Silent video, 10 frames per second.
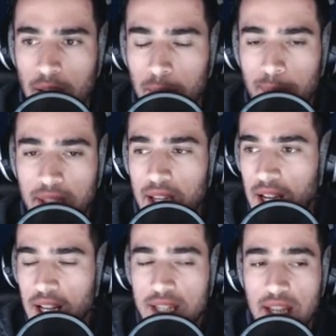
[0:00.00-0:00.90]

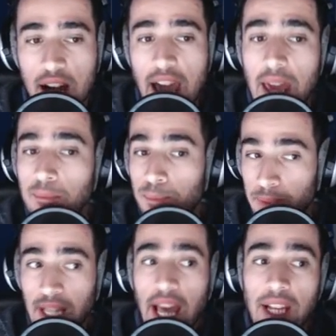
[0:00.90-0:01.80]
Because I
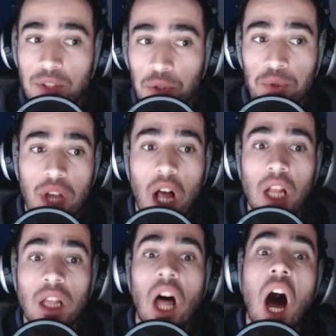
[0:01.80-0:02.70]
plan to use a
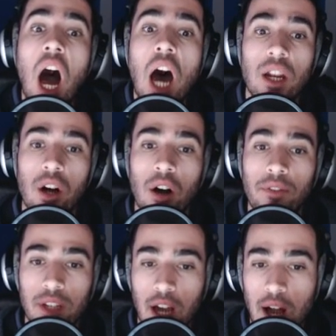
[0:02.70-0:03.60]
lot
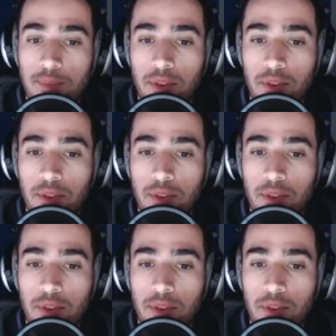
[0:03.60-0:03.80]
of cups